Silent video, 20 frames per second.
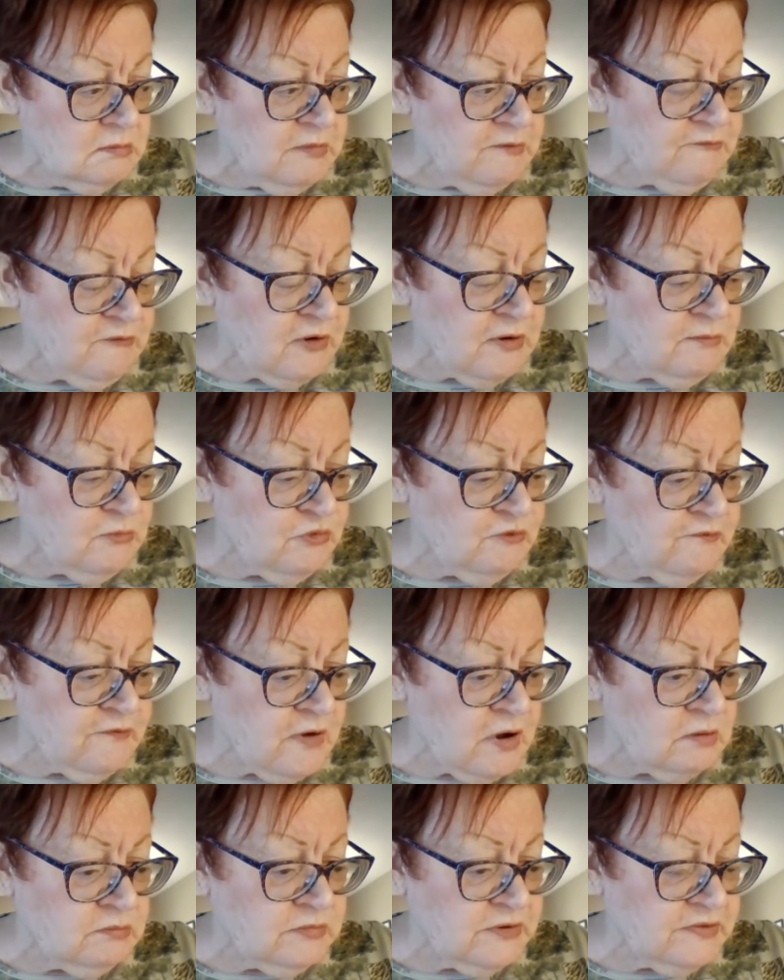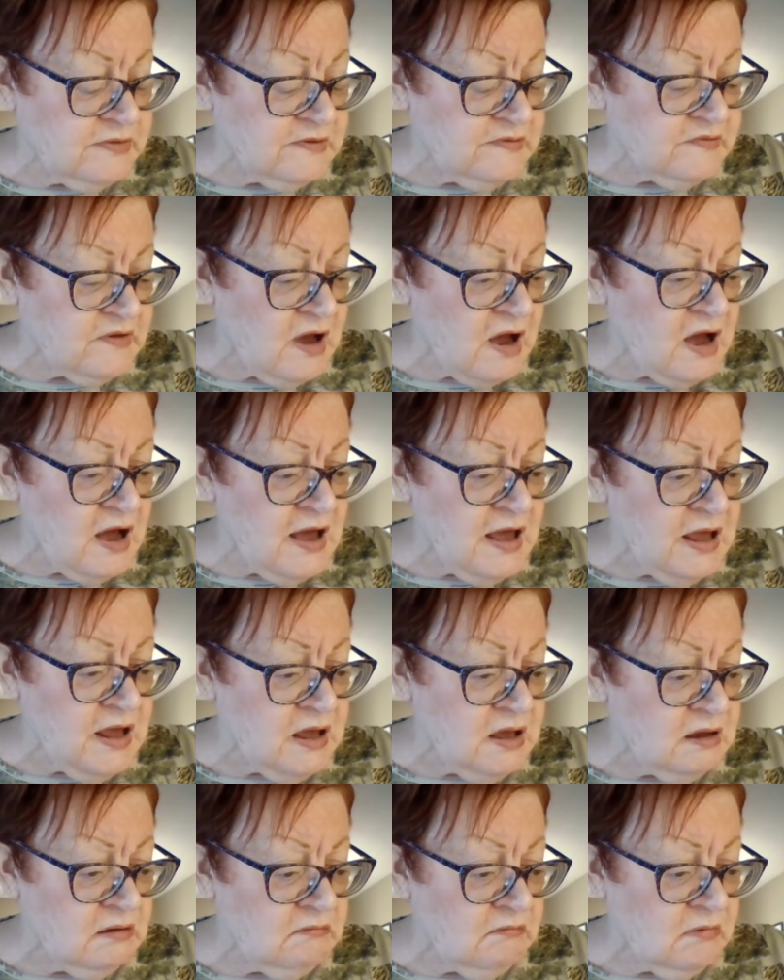Before I move on with this,
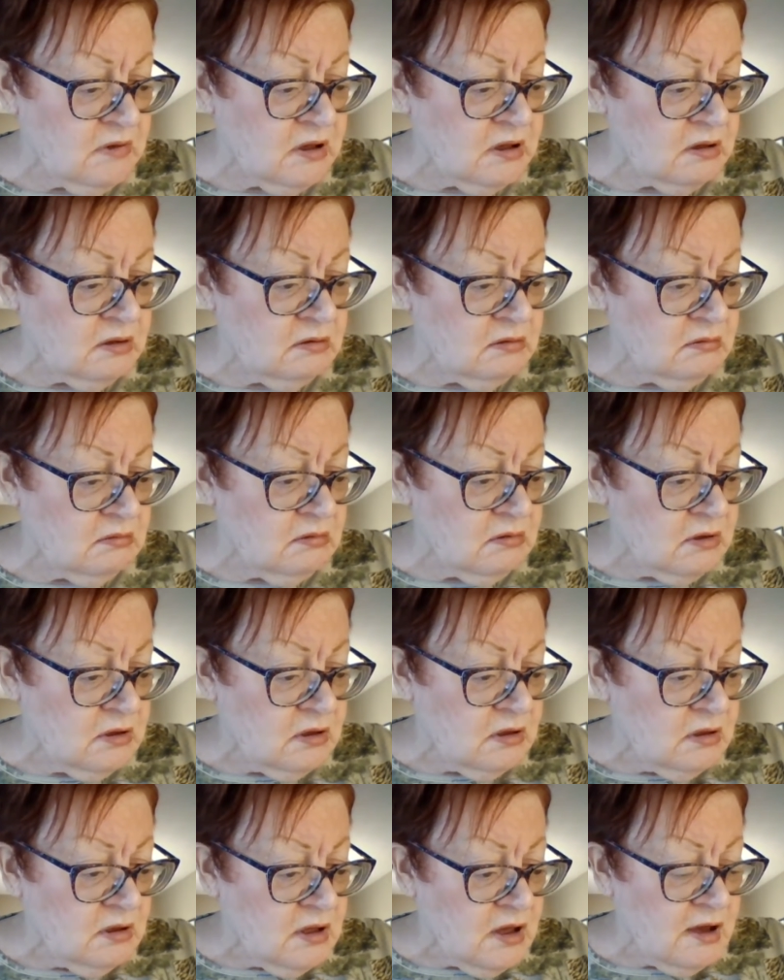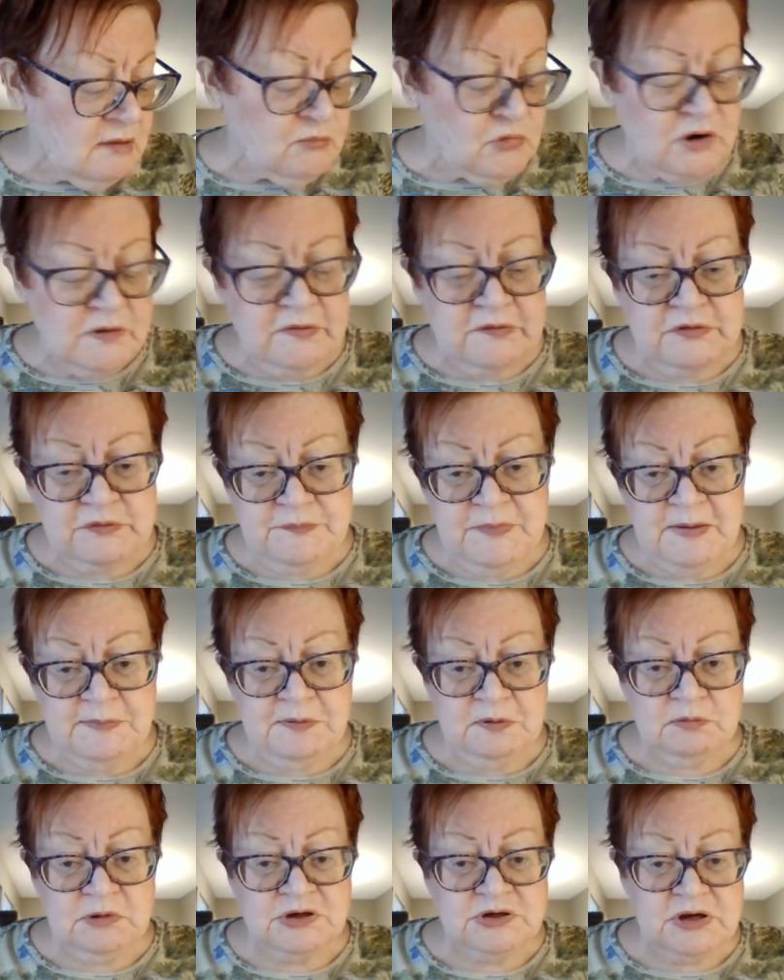I am one of those
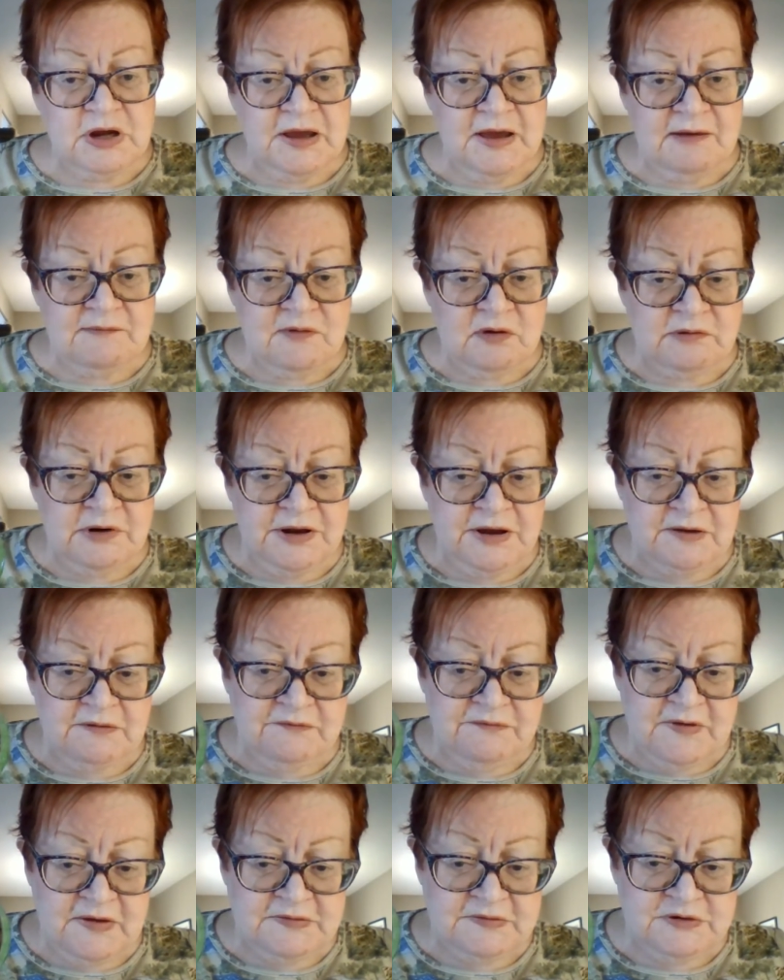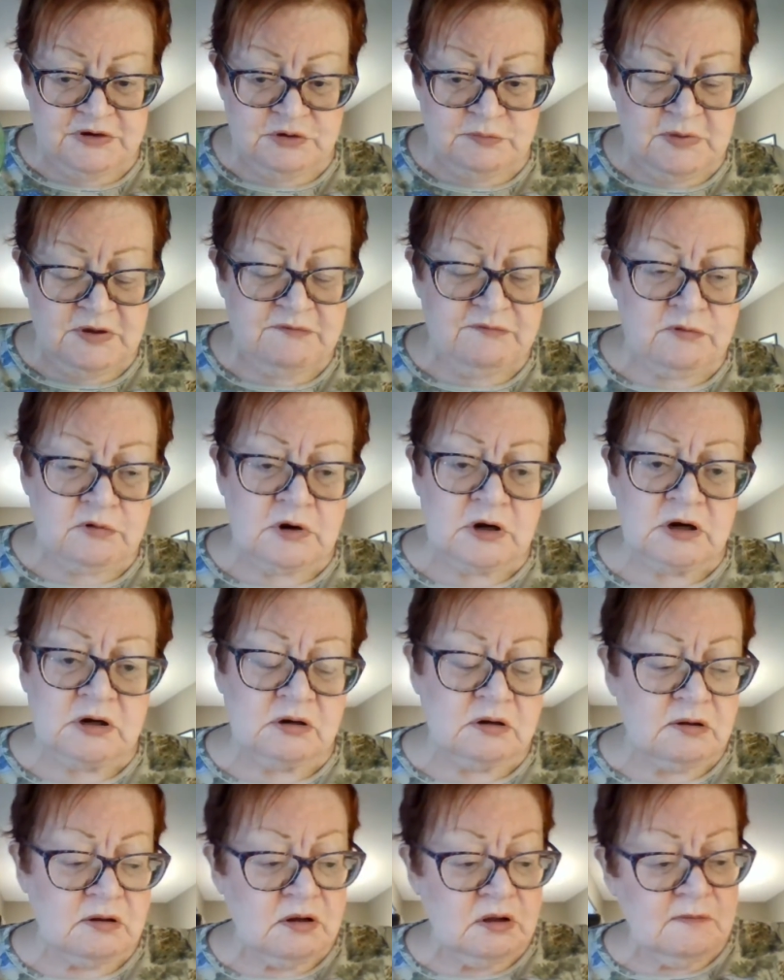people, which I have already confessed to before
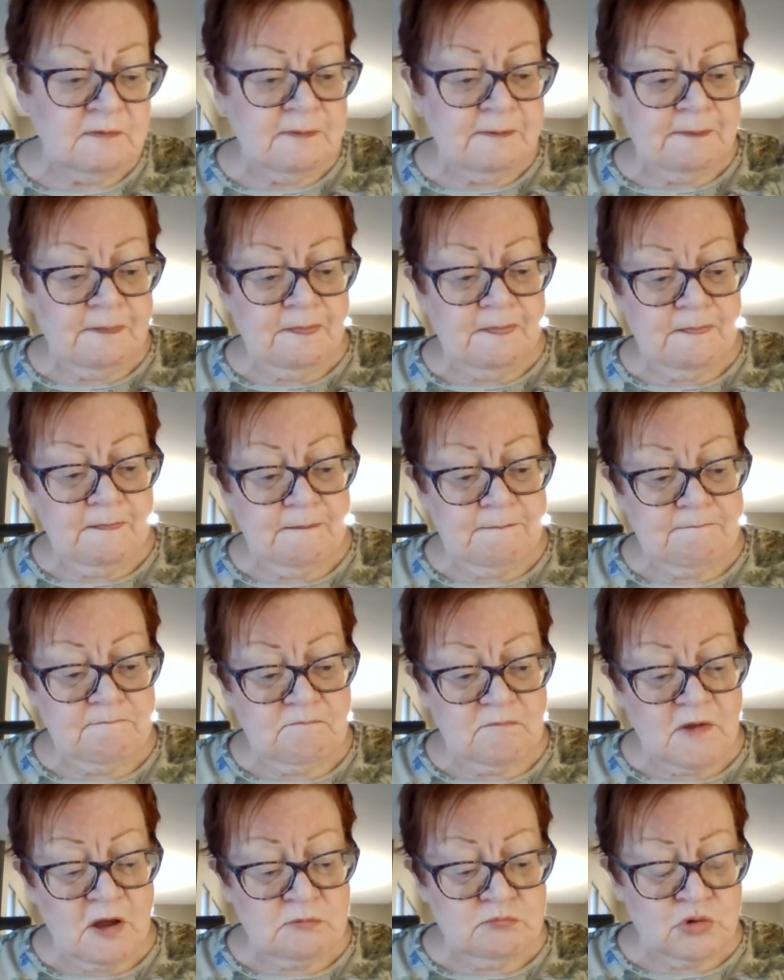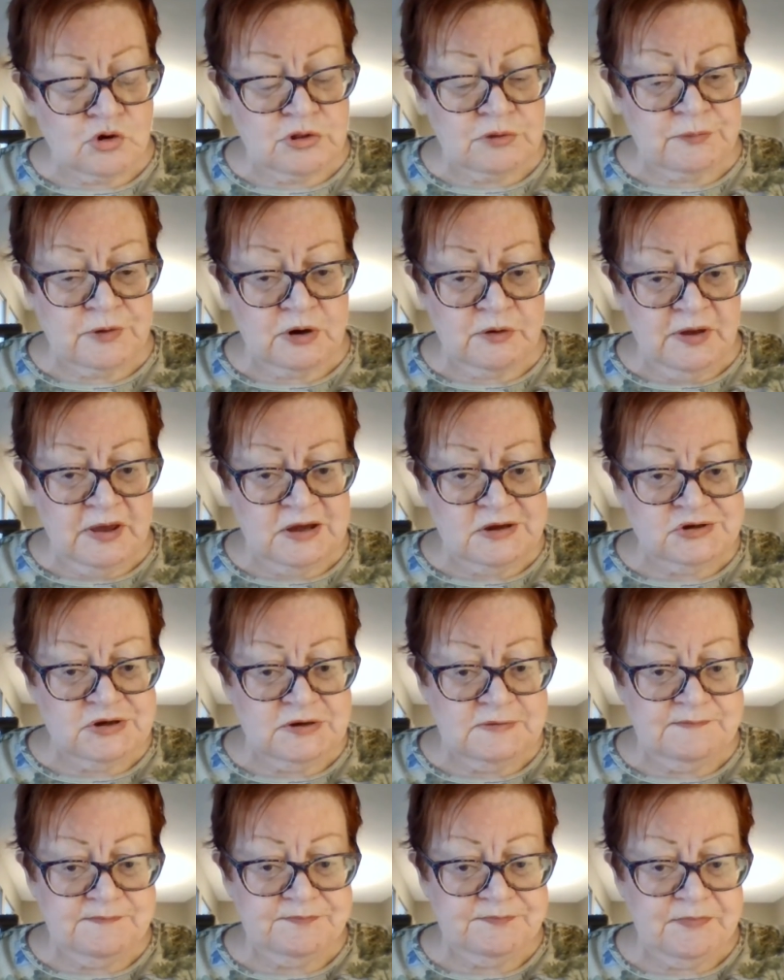on more than one
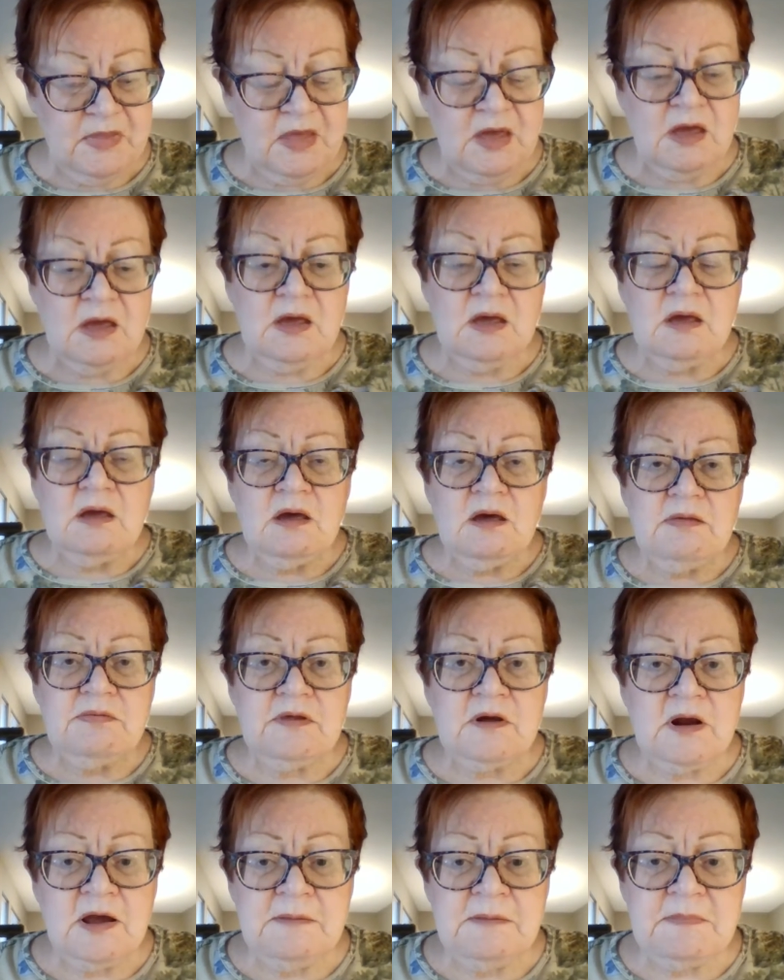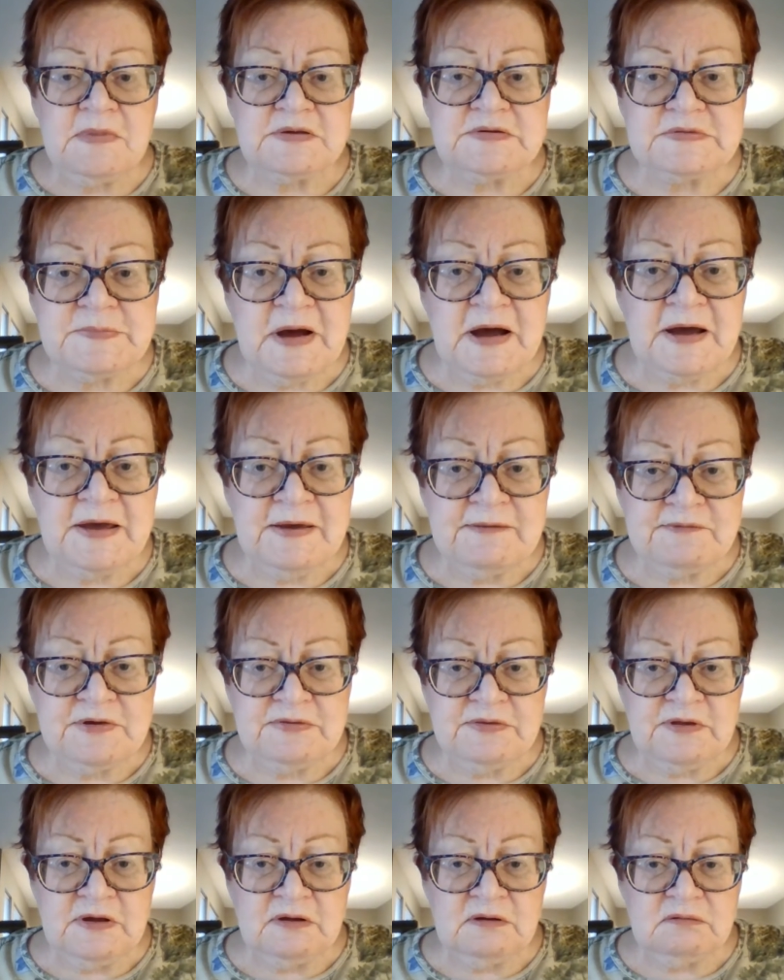occasion, that I must buy
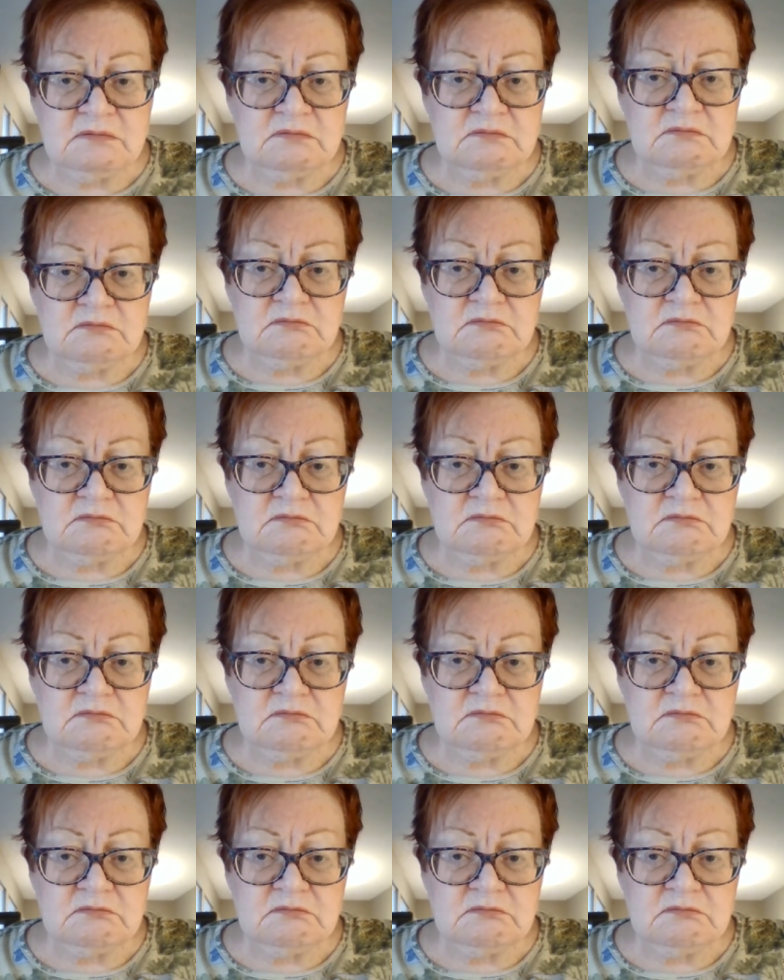everything